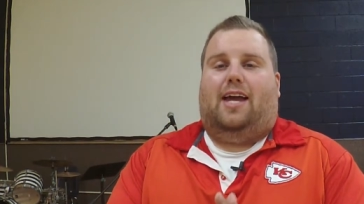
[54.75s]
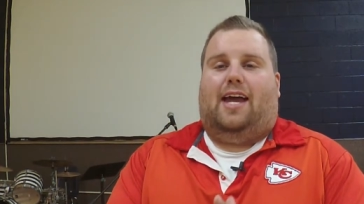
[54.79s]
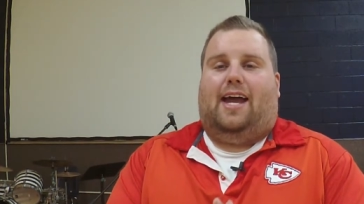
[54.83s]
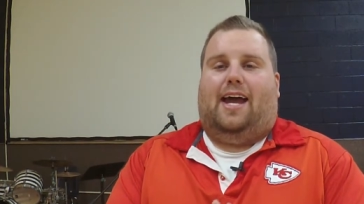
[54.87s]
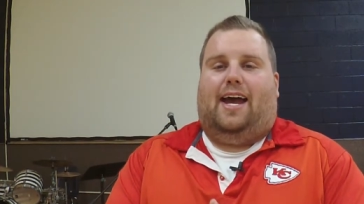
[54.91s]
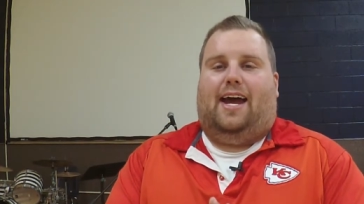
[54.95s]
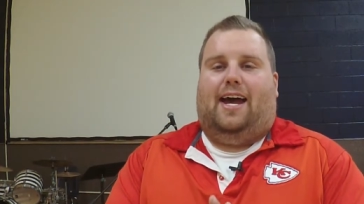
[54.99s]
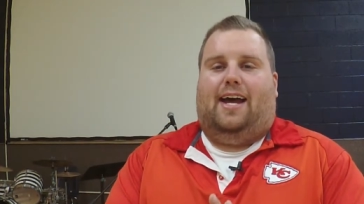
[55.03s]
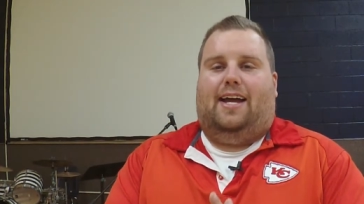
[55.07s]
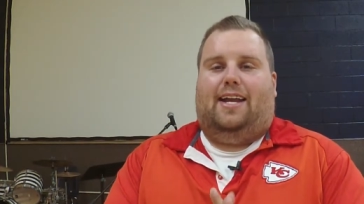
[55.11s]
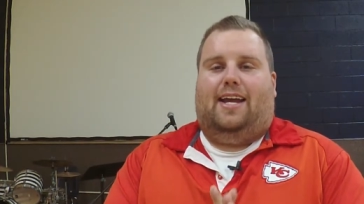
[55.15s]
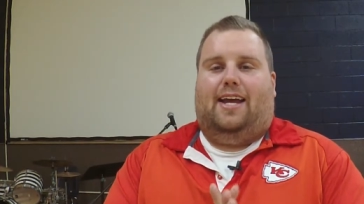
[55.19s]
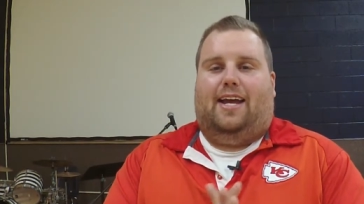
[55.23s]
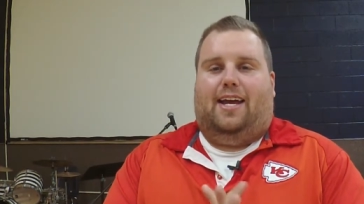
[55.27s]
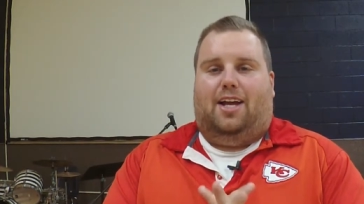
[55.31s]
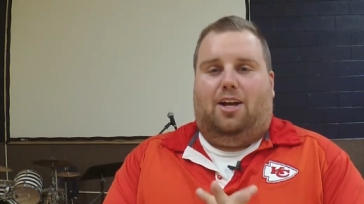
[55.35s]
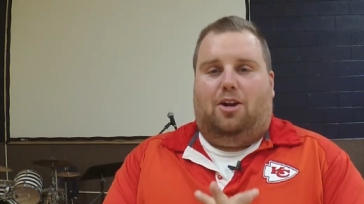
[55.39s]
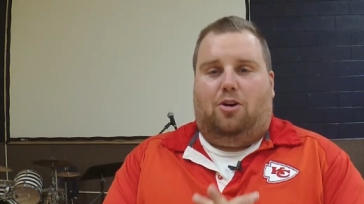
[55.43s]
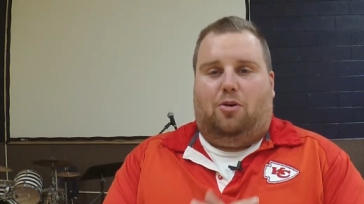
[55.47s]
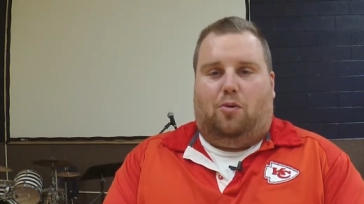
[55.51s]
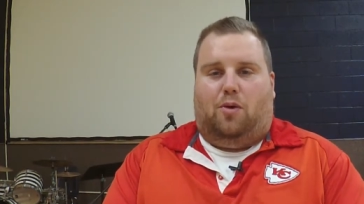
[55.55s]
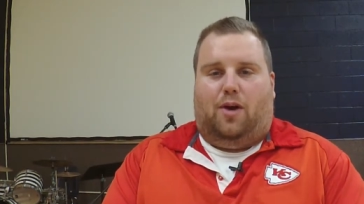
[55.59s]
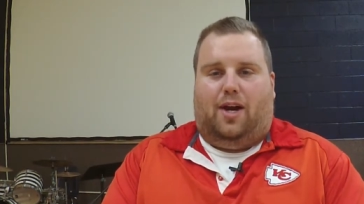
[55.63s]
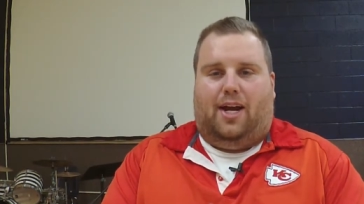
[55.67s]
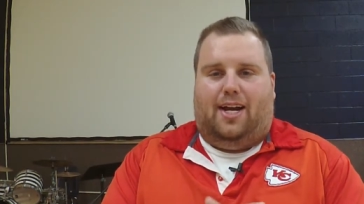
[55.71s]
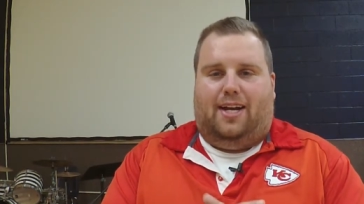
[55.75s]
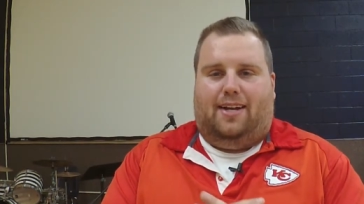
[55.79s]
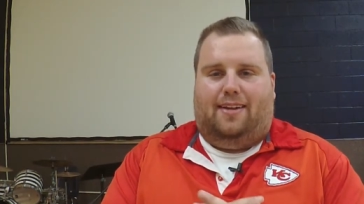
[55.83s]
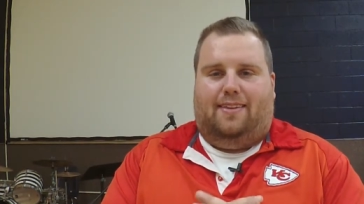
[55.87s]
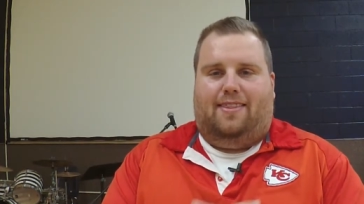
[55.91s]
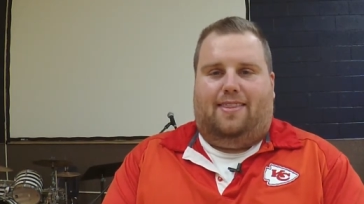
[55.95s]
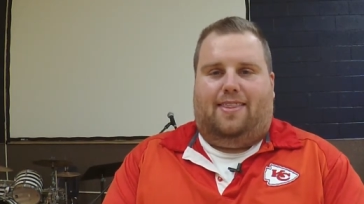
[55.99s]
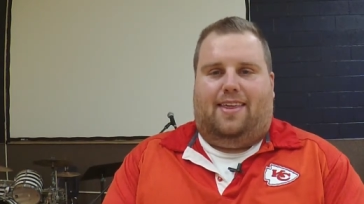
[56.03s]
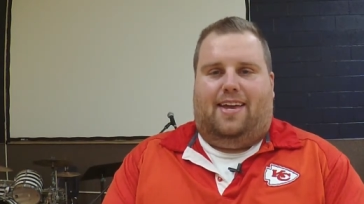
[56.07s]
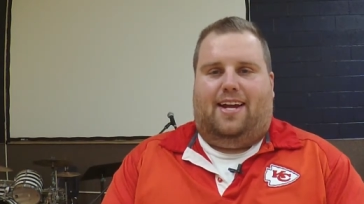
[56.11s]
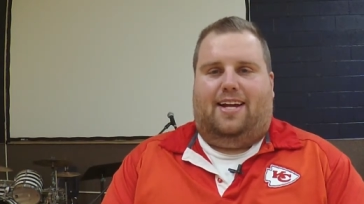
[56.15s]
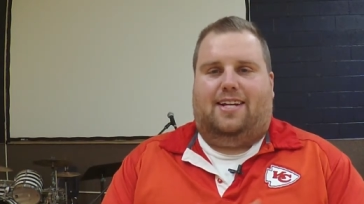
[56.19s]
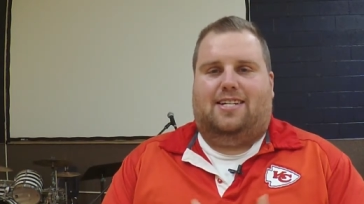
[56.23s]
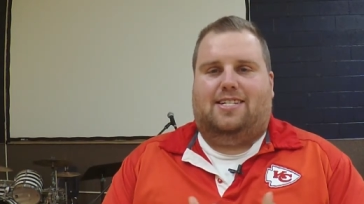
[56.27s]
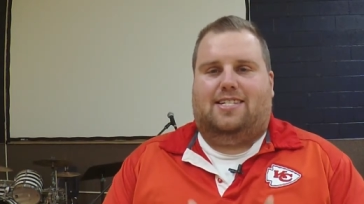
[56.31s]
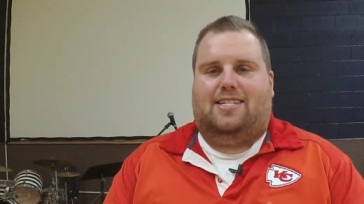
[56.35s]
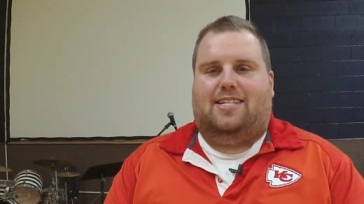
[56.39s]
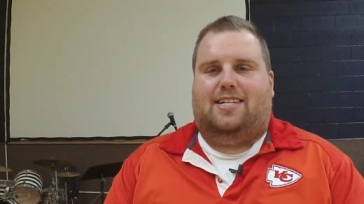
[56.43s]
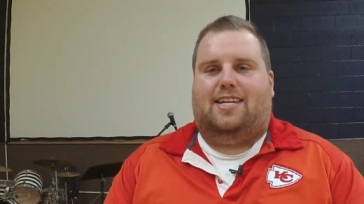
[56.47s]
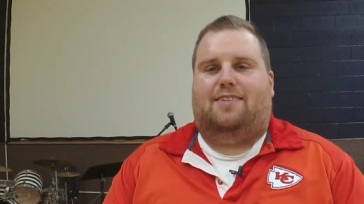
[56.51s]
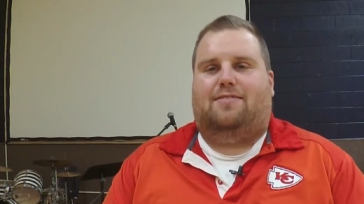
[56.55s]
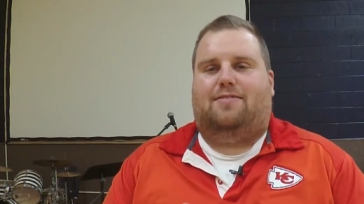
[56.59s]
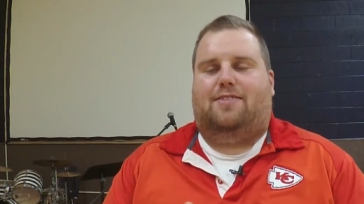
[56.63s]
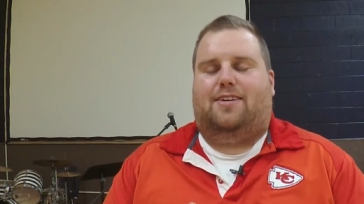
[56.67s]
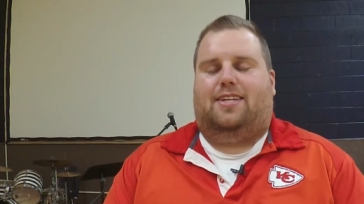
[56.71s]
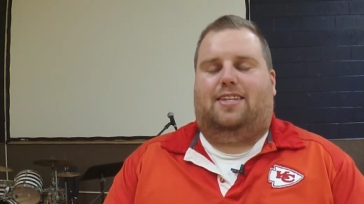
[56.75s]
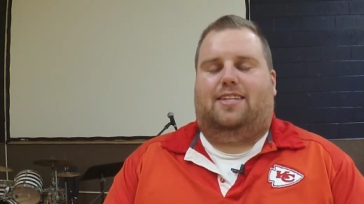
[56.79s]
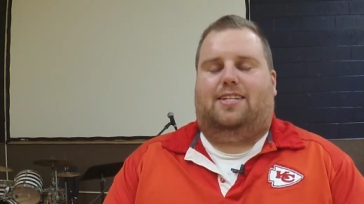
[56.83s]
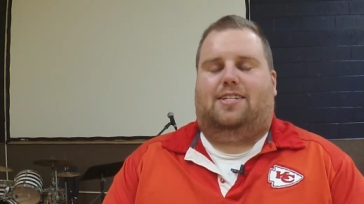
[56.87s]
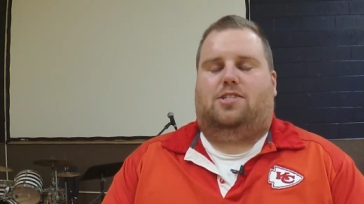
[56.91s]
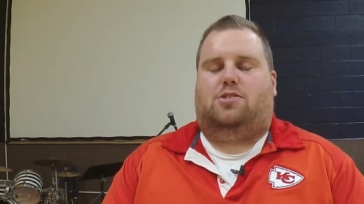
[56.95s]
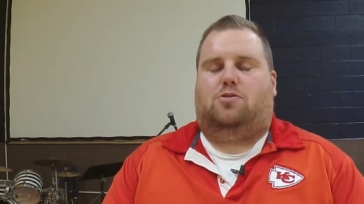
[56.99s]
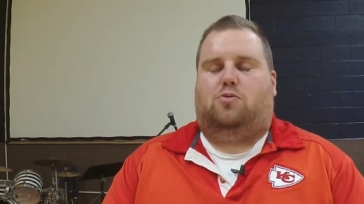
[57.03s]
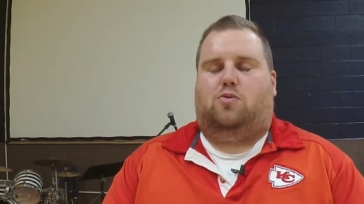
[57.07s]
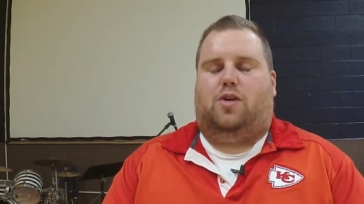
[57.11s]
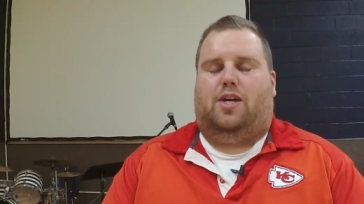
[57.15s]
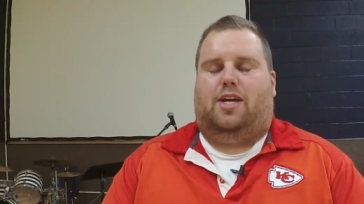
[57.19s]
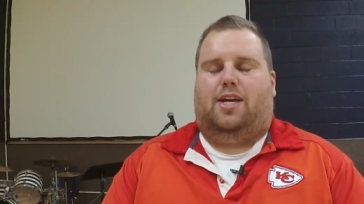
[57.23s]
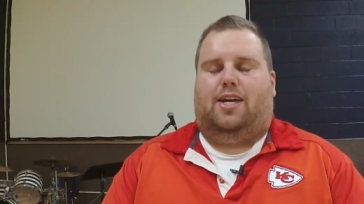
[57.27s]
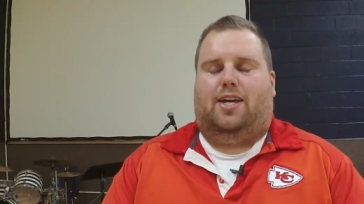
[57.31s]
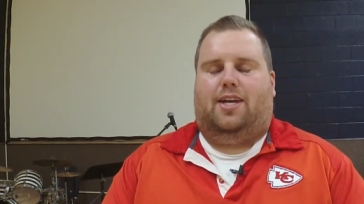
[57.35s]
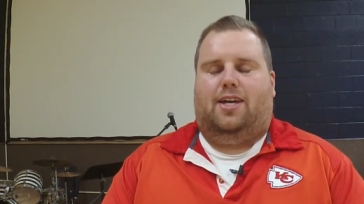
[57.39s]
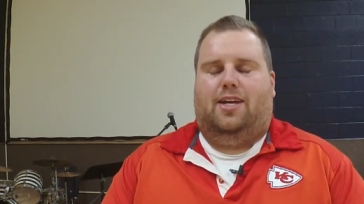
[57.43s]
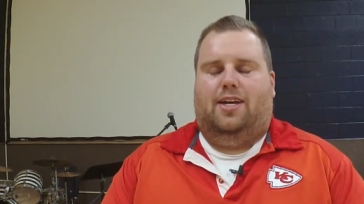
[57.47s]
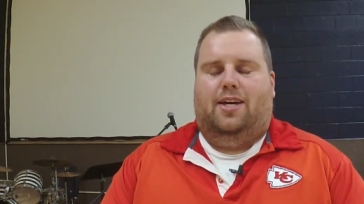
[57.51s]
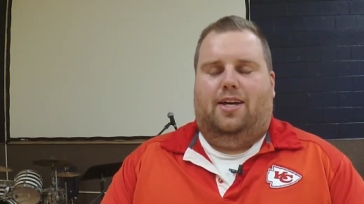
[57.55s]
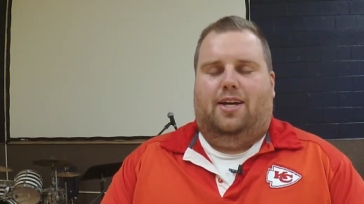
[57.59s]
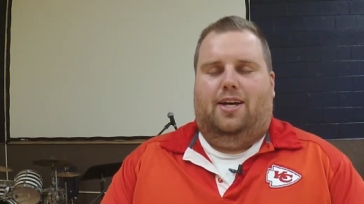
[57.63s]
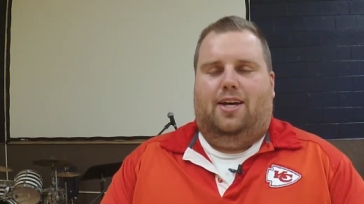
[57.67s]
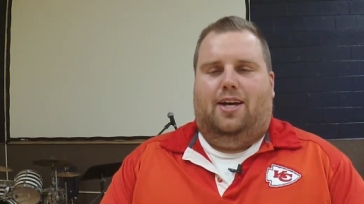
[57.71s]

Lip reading: had a great Thanksgiving this week.